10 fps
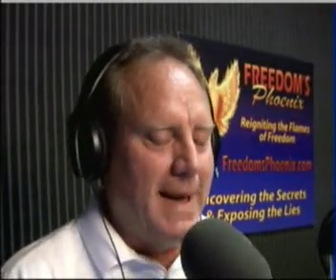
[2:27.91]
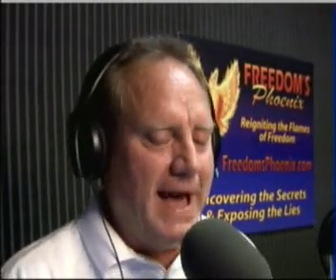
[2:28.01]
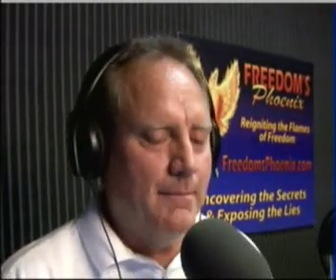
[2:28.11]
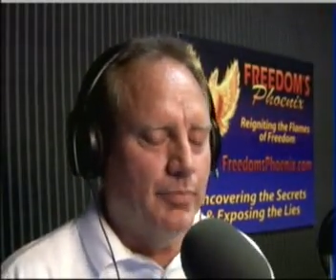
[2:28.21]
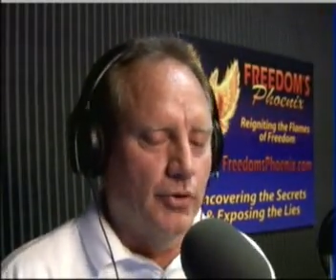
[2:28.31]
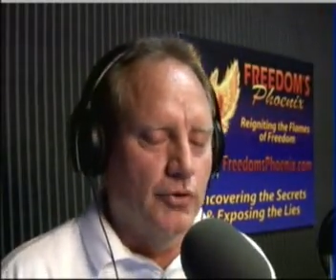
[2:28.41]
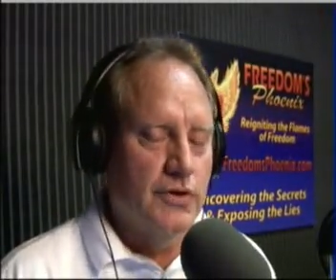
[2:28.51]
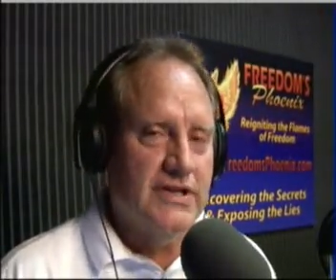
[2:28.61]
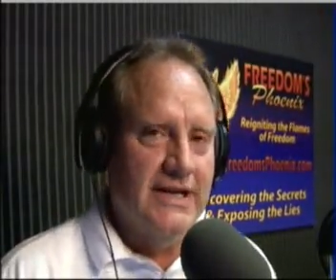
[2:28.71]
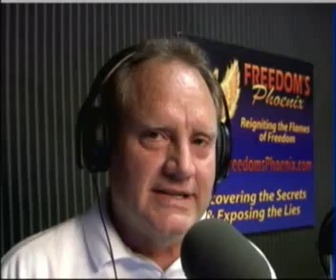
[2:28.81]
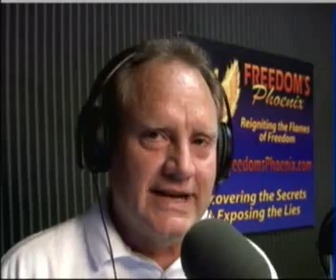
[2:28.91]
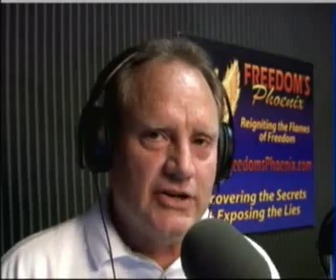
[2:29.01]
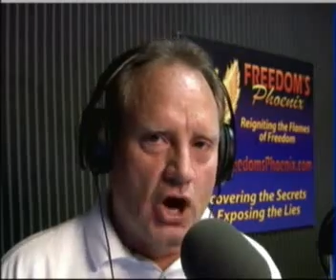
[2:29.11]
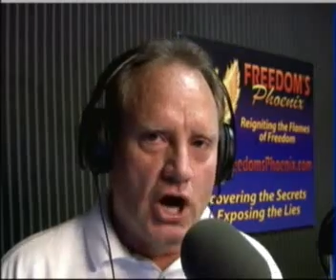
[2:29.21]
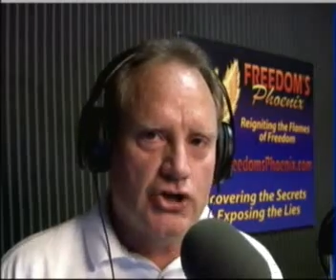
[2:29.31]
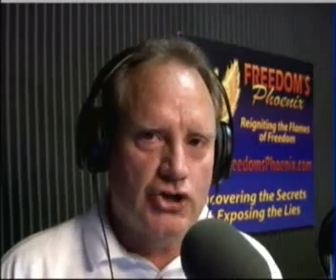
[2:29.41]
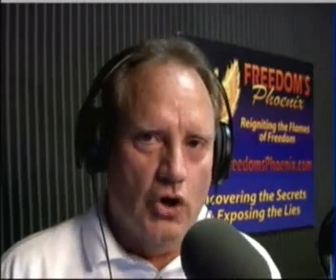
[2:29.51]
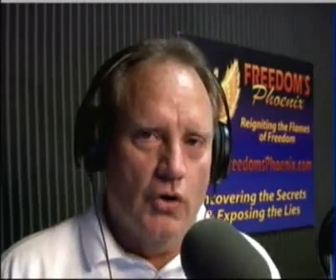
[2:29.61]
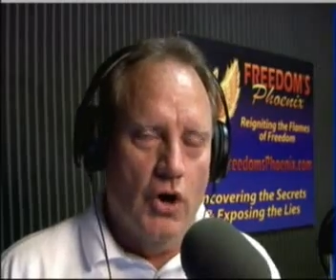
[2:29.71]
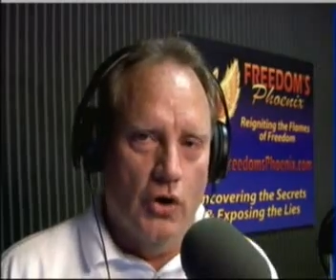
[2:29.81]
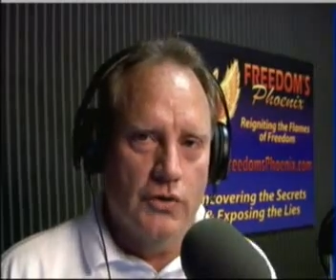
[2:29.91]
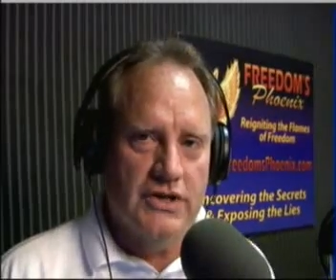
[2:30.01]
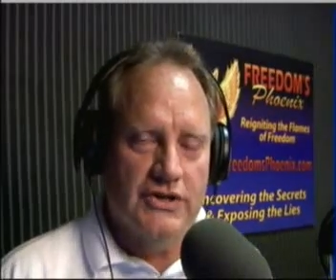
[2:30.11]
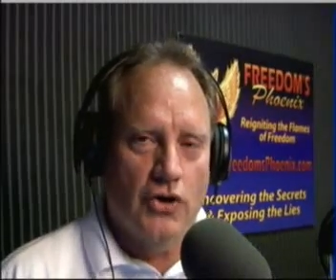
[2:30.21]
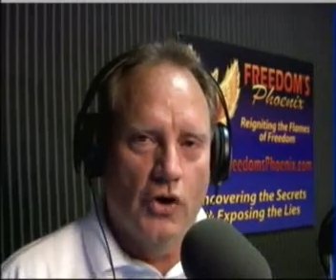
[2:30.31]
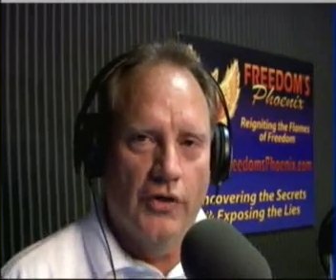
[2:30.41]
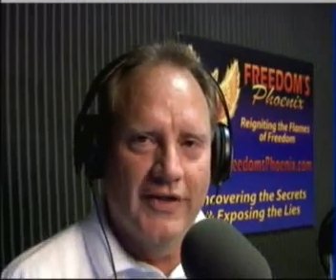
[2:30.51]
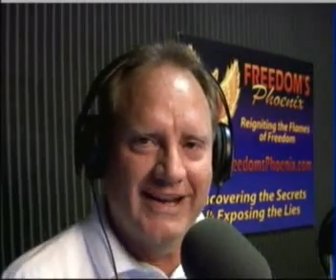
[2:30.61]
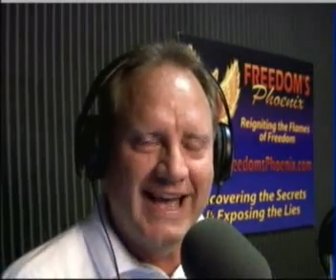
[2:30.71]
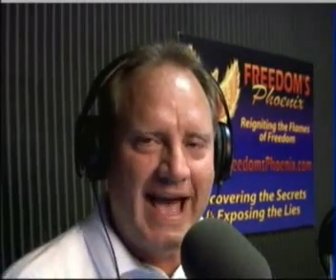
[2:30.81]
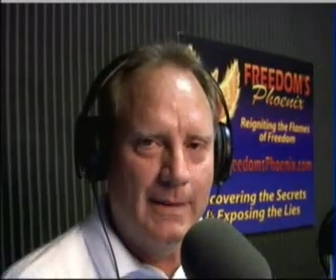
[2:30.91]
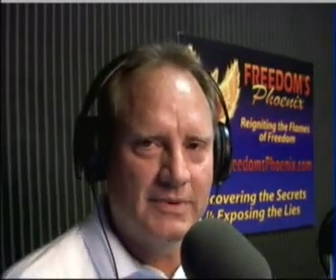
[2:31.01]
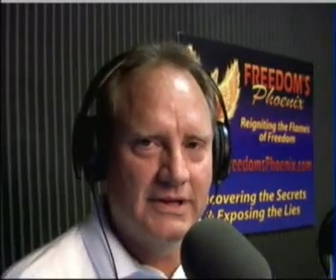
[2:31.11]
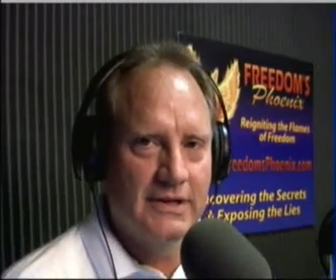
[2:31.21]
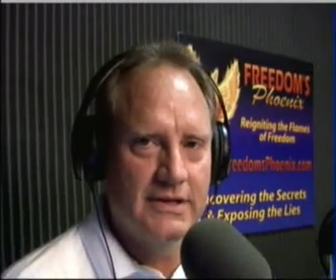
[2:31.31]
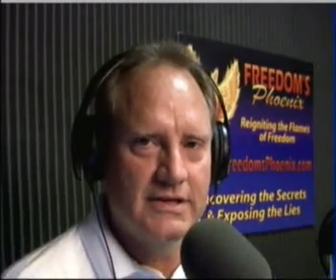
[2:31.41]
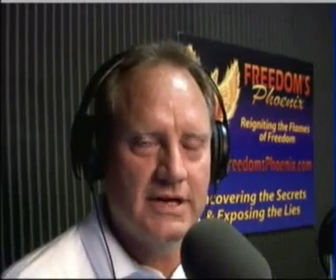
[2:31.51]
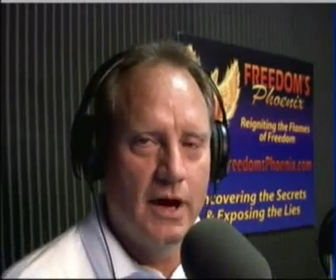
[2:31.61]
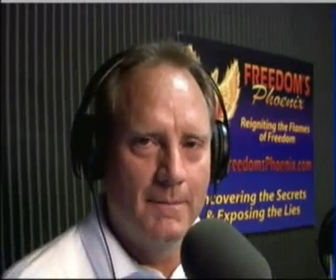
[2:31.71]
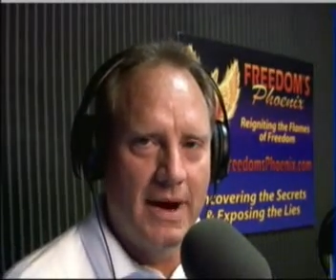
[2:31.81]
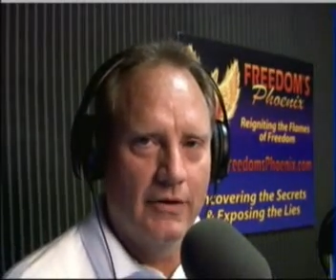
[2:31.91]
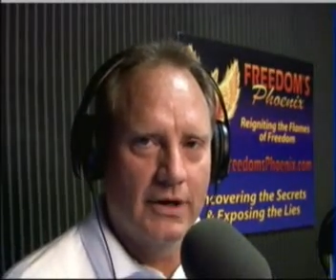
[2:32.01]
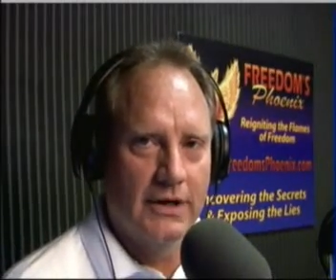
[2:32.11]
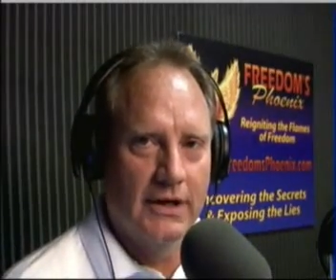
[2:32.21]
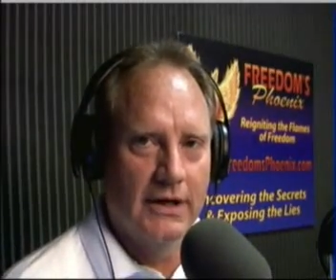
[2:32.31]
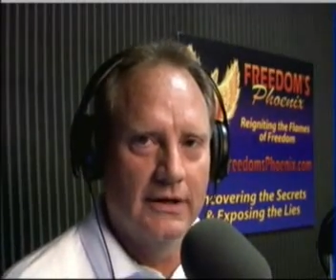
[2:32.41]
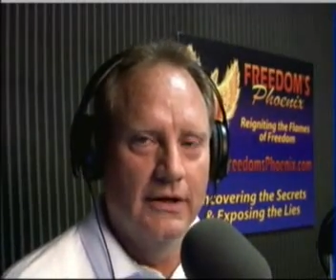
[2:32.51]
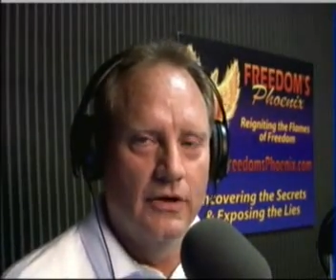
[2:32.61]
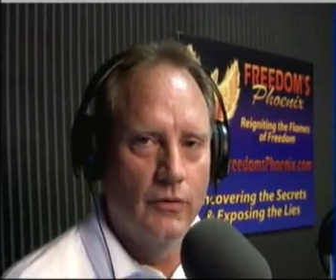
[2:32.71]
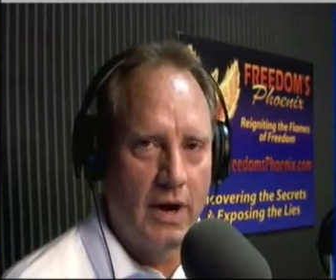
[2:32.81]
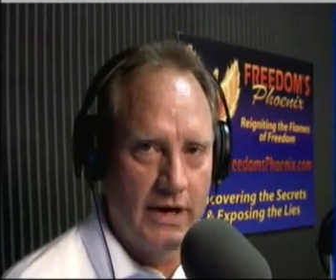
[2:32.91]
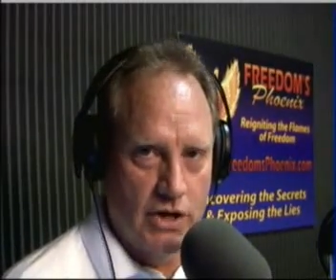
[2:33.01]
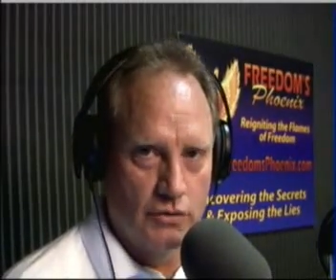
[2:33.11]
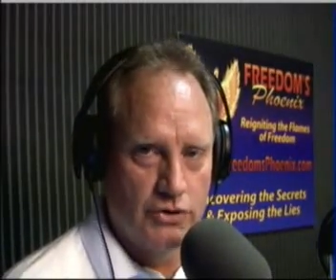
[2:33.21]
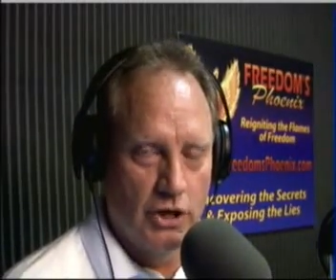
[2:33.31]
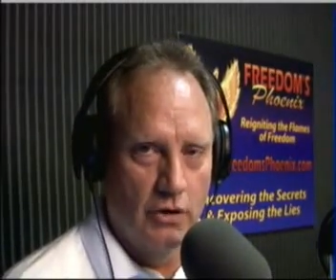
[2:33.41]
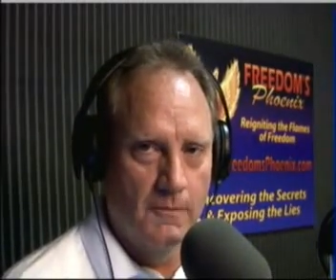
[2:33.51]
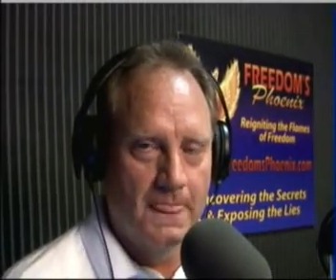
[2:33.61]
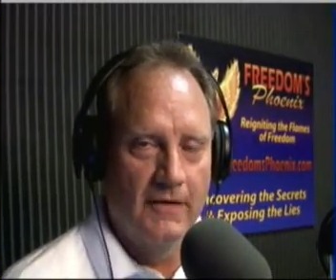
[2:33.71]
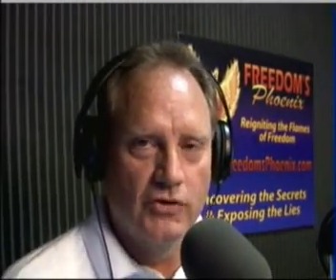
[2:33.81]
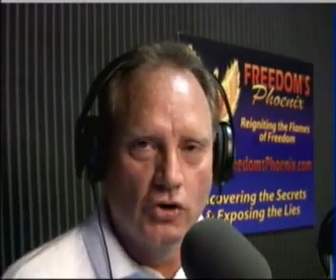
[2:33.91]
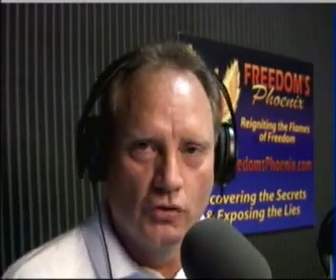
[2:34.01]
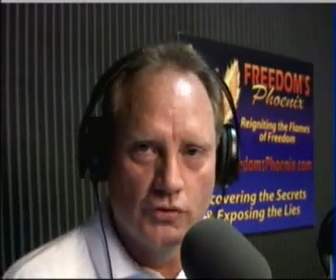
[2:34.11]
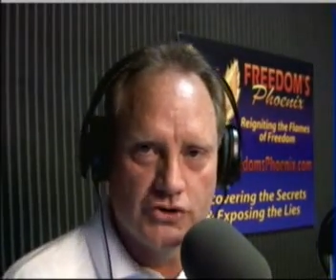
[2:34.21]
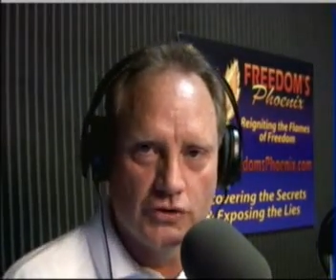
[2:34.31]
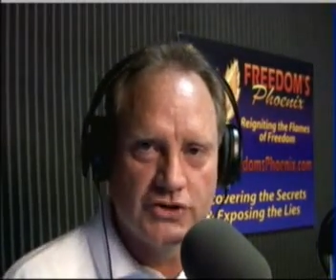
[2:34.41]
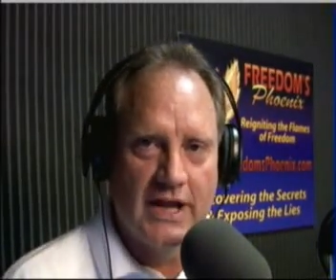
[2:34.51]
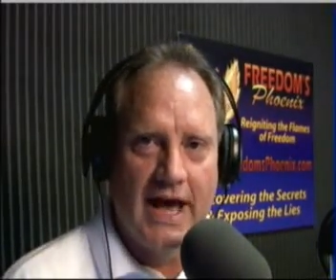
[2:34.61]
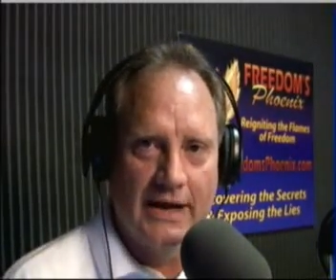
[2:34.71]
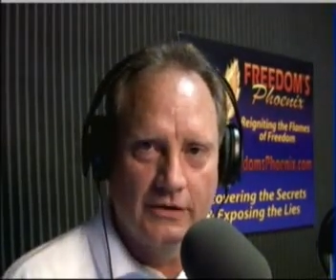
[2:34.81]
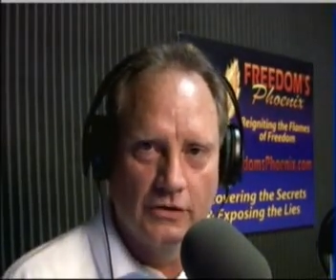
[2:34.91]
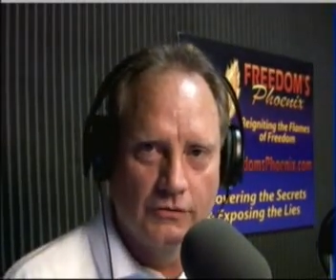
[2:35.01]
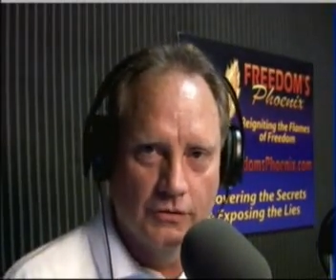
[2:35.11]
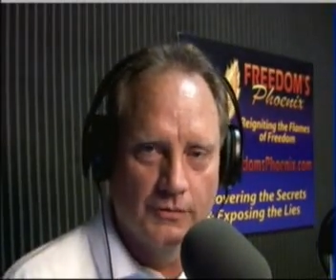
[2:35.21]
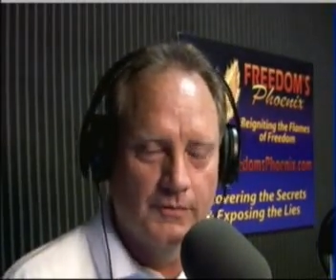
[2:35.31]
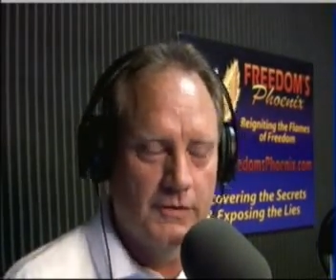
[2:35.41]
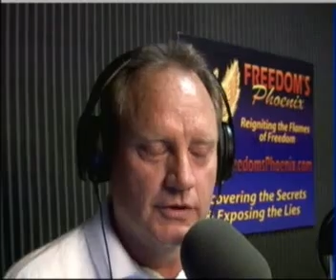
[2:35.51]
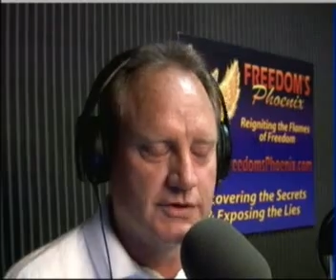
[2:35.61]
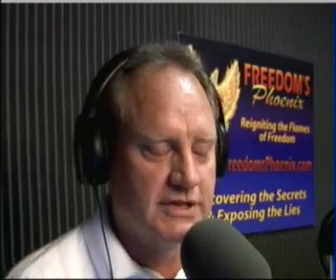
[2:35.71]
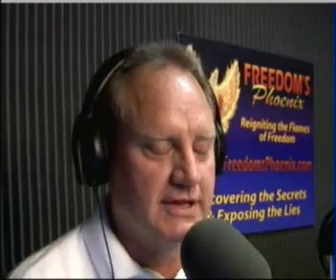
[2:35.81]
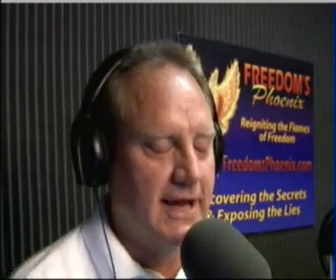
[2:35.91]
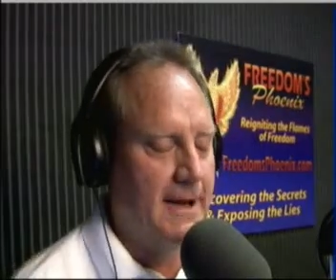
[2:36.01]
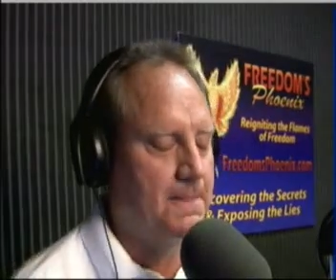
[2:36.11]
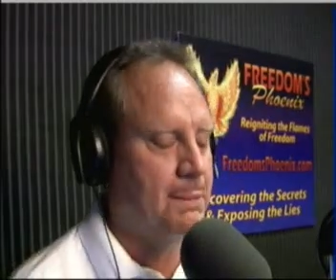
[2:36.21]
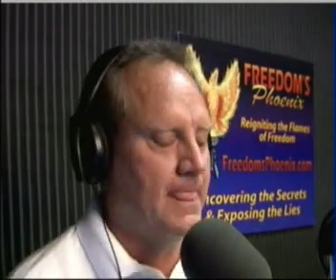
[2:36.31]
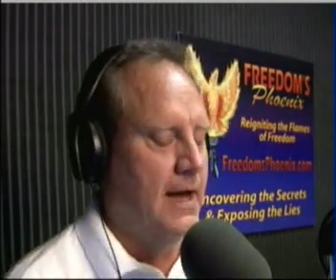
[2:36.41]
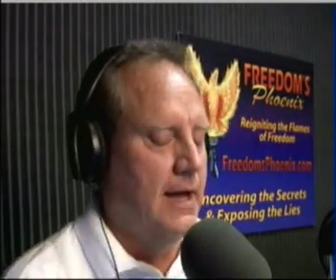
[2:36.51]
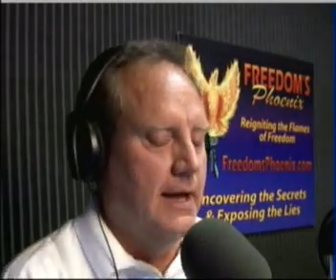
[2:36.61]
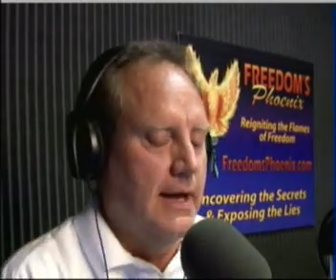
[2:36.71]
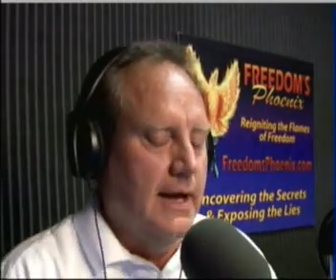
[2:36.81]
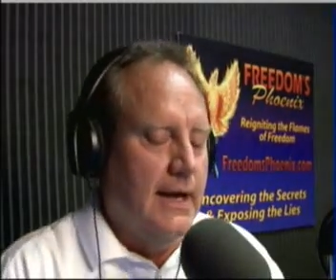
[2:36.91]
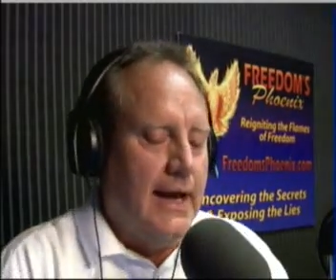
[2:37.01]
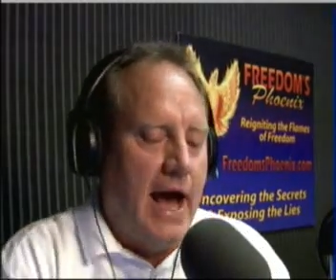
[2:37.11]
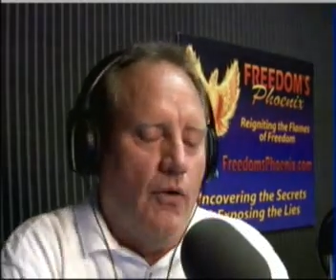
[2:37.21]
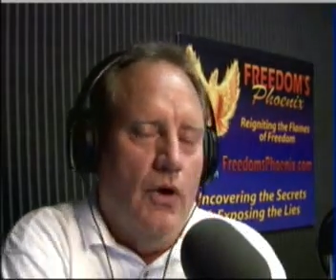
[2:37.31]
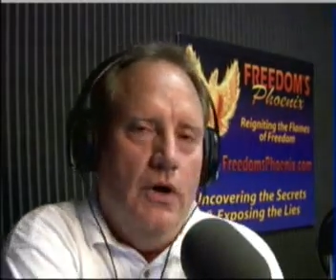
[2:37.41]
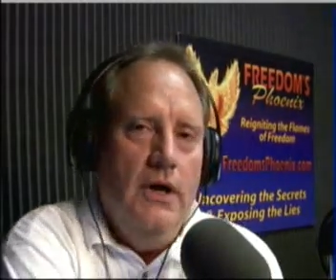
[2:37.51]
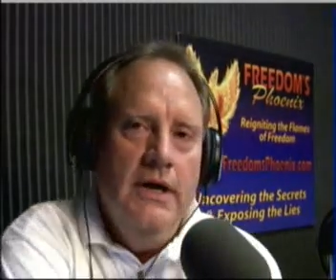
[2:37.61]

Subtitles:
Matt Bruce is a talk show host. It's called the Captain's America Radio Show. And if you go search that, you'll see that. Now,